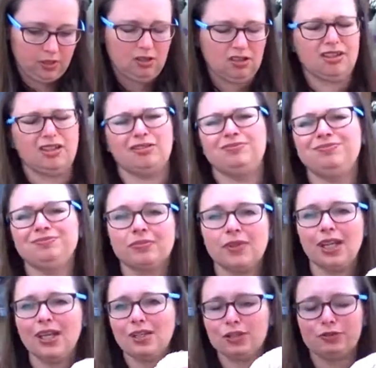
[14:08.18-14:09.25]
Ah,
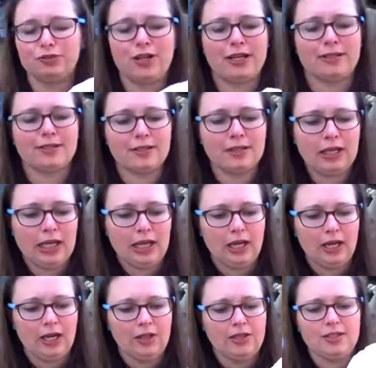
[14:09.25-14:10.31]
Ile de France.
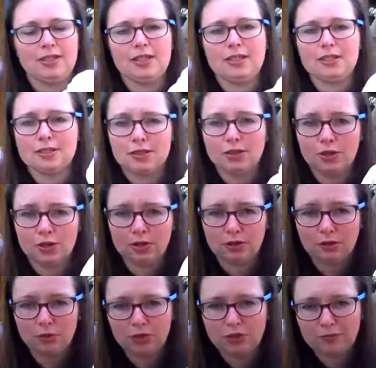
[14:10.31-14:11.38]
This is
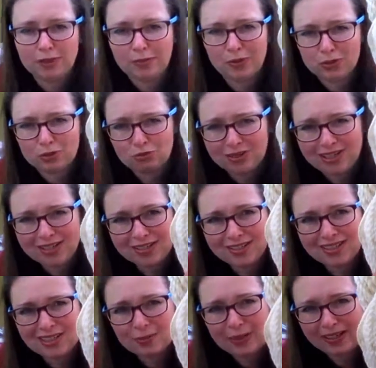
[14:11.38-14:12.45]
one of my most
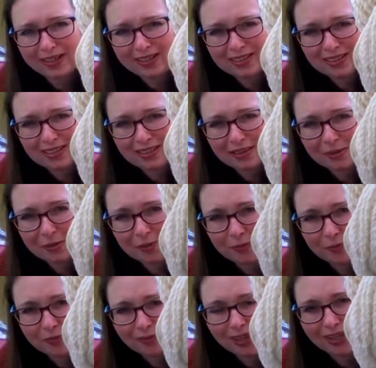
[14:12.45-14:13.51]
recent spins.
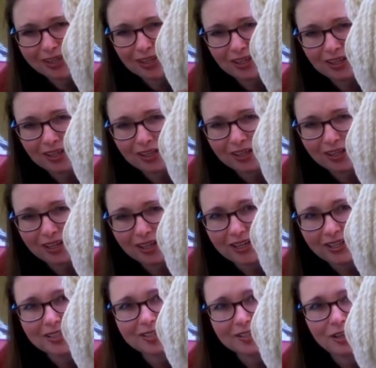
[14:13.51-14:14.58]

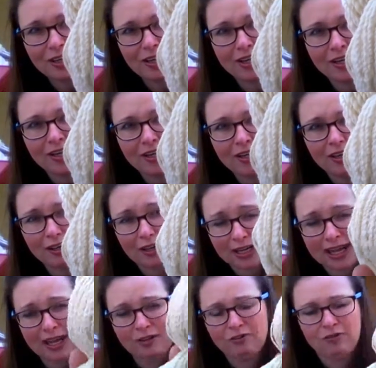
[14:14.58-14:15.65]
It's
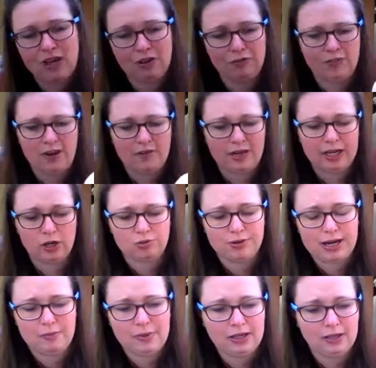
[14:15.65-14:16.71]
again a very
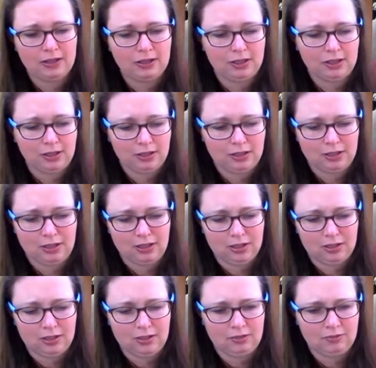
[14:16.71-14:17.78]
creamy,
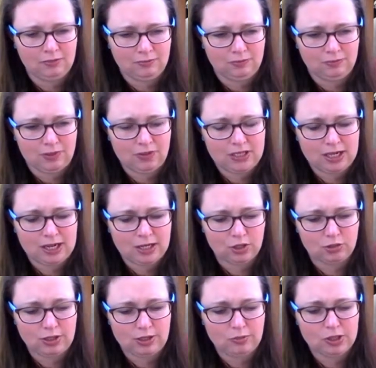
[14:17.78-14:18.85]
very dark
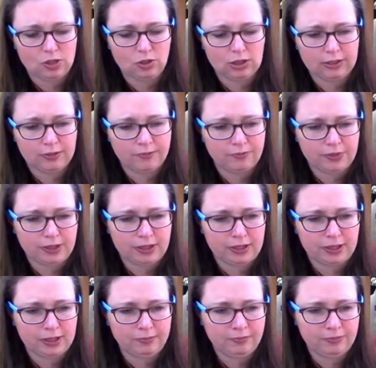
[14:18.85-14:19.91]
creamy colour.
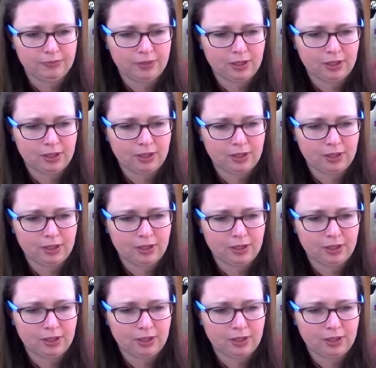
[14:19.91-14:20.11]
I